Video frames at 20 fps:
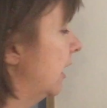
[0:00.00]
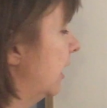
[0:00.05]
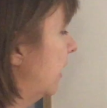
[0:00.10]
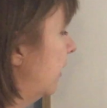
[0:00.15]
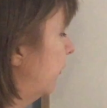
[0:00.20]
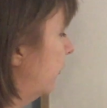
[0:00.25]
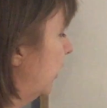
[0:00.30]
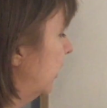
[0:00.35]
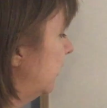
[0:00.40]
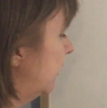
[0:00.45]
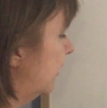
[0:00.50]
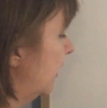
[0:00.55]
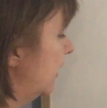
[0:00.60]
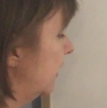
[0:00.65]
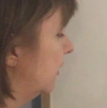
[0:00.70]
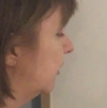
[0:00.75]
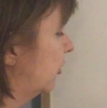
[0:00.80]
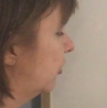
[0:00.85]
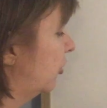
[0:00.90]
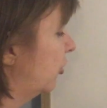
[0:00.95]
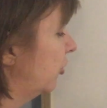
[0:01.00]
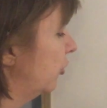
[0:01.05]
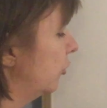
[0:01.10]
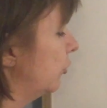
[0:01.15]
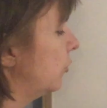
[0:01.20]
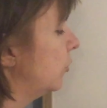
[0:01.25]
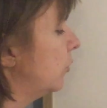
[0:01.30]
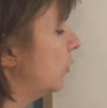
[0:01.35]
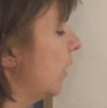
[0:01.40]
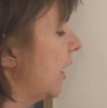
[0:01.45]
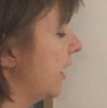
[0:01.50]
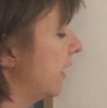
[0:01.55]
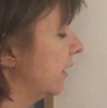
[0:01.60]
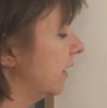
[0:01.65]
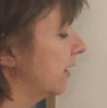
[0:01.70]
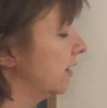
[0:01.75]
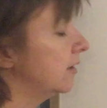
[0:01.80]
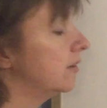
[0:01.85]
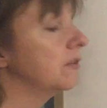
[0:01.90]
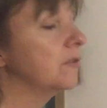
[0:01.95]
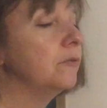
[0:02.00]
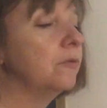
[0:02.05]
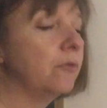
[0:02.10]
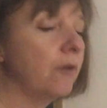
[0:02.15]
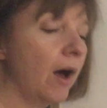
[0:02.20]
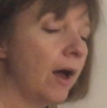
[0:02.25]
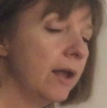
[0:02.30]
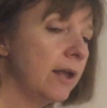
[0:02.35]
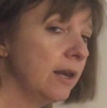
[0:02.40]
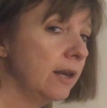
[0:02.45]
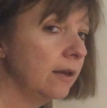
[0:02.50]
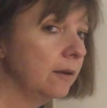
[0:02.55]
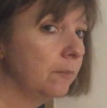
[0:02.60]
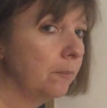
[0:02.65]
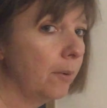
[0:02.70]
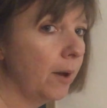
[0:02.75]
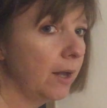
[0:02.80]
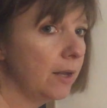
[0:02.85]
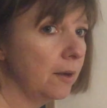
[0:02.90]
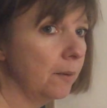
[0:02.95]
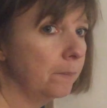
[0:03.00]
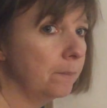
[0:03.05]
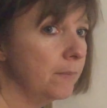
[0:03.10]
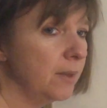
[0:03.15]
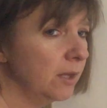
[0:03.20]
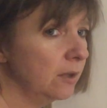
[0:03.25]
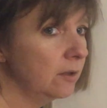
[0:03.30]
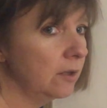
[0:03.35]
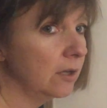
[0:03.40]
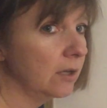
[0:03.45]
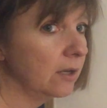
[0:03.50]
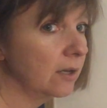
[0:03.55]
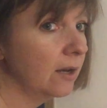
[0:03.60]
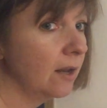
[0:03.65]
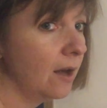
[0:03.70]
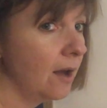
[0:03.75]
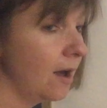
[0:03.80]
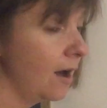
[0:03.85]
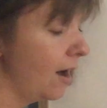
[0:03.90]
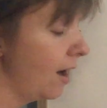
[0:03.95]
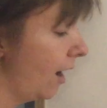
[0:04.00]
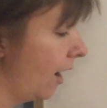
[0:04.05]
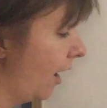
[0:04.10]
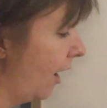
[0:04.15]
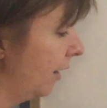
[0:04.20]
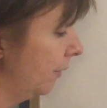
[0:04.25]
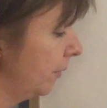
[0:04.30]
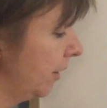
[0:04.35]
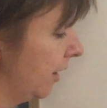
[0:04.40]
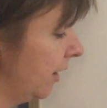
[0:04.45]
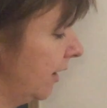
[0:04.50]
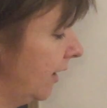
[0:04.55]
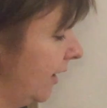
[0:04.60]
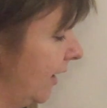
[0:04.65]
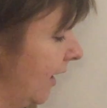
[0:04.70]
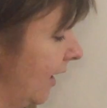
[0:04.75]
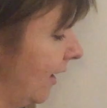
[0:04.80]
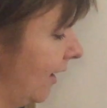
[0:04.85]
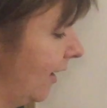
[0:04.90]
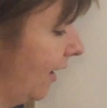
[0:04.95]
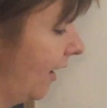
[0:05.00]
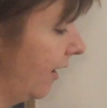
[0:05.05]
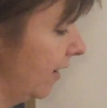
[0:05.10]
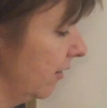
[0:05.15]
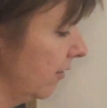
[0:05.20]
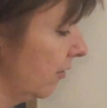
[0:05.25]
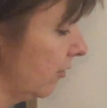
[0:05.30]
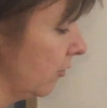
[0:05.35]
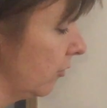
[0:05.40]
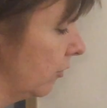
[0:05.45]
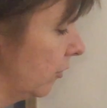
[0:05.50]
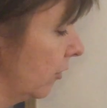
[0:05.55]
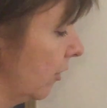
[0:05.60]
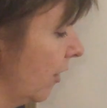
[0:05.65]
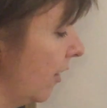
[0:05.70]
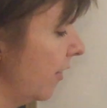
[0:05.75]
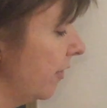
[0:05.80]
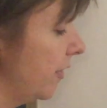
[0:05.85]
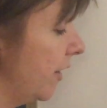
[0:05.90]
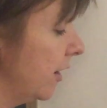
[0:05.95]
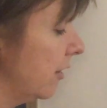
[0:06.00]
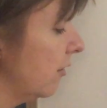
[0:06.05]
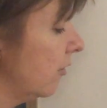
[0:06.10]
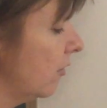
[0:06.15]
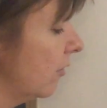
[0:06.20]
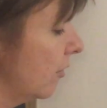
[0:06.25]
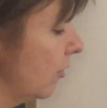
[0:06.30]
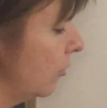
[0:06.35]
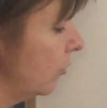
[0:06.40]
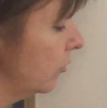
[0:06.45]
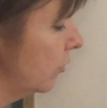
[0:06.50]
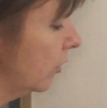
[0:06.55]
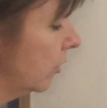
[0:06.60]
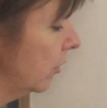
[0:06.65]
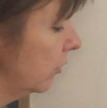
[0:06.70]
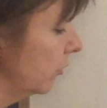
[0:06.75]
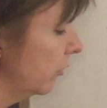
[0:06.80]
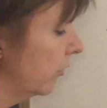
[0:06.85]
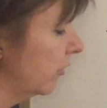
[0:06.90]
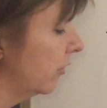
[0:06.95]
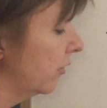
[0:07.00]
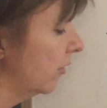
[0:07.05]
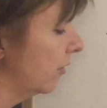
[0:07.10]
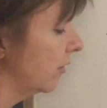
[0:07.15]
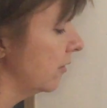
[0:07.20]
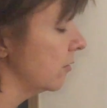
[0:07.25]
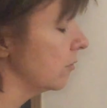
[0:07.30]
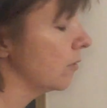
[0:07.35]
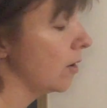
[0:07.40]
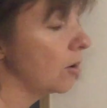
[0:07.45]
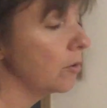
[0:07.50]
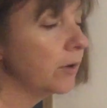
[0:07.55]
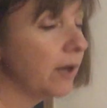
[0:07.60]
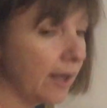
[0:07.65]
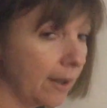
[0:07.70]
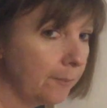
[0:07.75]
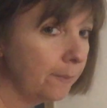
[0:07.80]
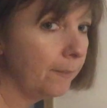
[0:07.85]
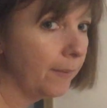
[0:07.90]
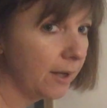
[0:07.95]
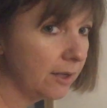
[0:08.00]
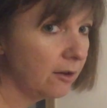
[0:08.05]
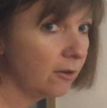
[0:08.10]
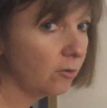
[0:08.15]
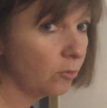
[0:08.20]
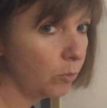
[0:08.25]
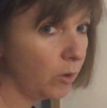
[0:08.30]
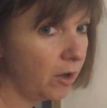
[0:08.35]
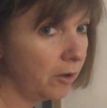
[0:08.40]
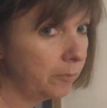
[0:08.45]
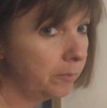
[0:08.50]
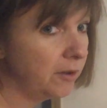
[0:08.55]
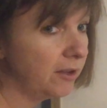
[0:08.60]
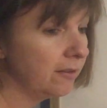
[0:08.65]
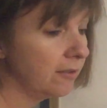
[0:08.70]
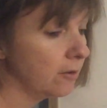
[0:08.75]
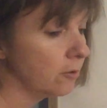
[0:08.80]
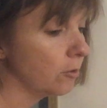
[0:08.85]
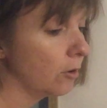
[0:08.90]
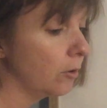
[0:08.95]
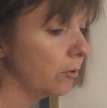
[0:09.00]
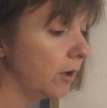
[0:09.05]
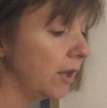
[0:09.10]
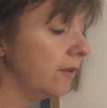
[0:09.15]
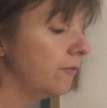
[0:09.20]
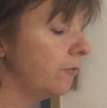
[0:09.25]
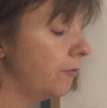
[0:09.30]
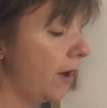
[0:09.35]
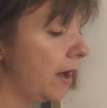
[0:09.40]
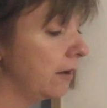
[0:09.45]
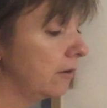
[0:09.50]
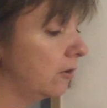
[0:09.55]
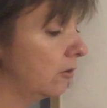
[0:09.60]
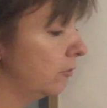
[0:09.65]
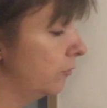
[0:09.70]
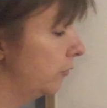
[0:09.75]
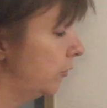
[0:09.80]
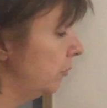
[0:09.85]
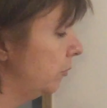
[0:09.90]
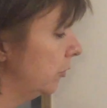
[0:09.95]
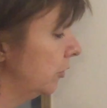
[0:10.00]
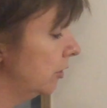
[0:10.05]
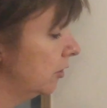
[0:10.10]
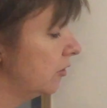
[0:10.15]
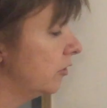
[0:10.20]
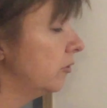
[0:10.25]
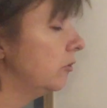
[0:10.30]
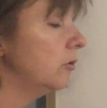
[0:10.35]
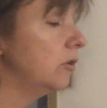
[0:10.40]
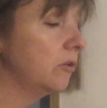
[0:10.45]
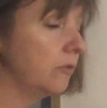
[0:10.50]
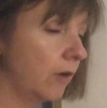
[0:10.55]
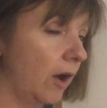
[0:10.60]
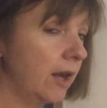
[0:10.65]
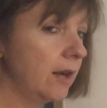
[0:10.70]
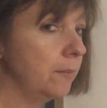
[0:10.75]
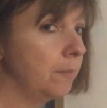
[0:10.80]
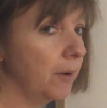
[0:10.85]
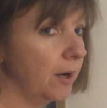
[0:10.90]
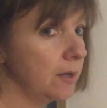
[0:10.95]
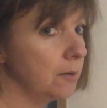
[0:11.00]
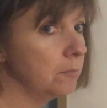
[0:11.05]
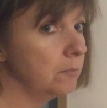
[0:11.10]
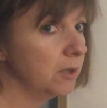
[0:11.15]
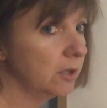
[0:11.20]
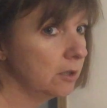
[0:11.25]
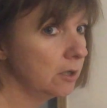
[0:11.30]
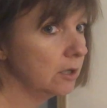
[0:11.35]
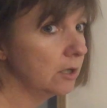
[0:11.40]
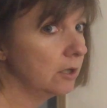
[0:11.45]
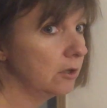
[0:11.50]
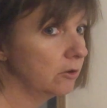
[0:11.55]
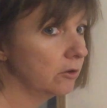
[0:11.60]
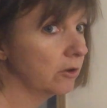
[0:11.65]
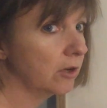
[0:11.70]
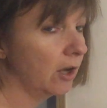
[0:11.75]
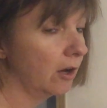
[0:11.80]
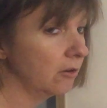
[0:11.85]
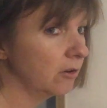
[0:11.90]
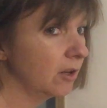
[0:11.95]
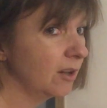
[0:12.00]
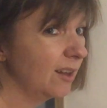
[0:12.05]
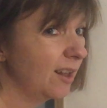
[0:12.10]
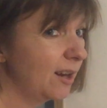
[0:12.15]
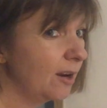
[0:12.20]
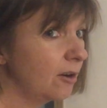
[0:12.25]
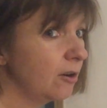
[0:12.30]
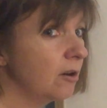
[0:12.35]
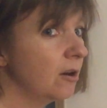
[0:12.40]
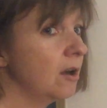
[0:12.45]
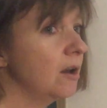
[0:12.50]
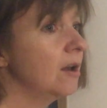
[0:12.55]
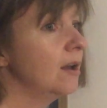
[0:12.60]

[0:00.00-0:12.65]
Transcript: If I take 2 and I divide it by 1,000,000, I'm going to get an answer that is so close to 0, it might as well be 0. In fact, if you put 2 divided by 1,000,000 in your calculator,